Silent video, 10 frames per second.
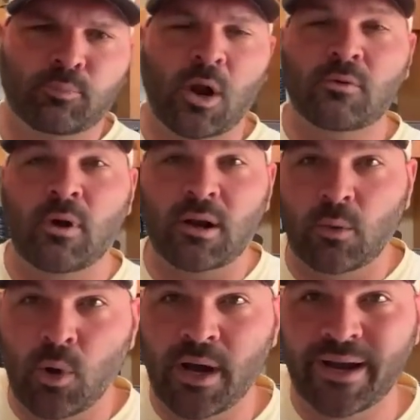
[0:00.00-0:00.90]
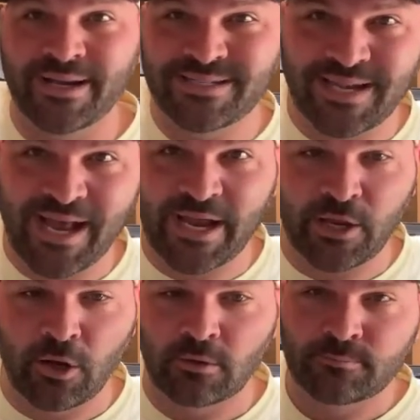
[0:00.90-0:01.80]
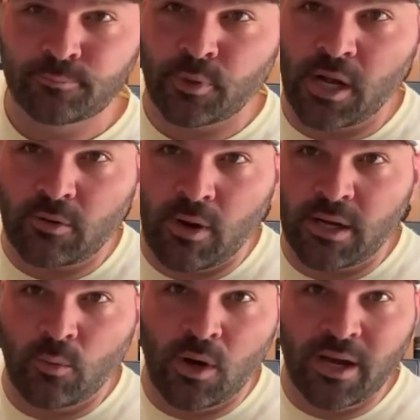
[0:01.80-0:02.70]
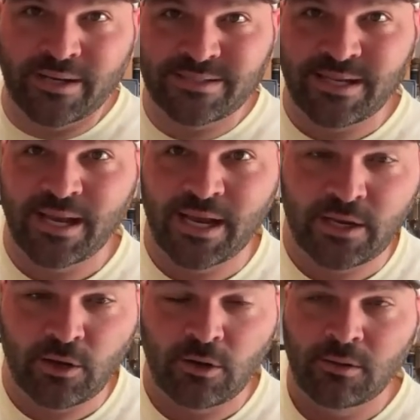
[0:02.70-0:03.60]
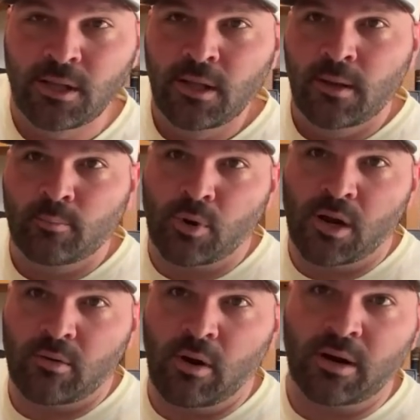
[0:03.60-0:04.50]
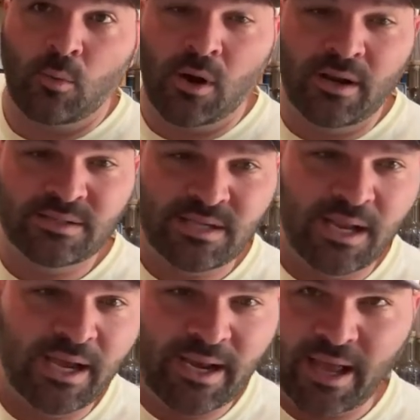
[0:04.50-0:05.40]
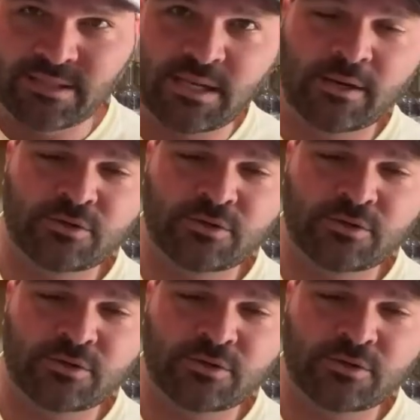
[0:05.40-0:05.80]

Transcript: Brock Rockin' Wine is tonight, y'all. Brock Rockin' Wine is tonight at Tiger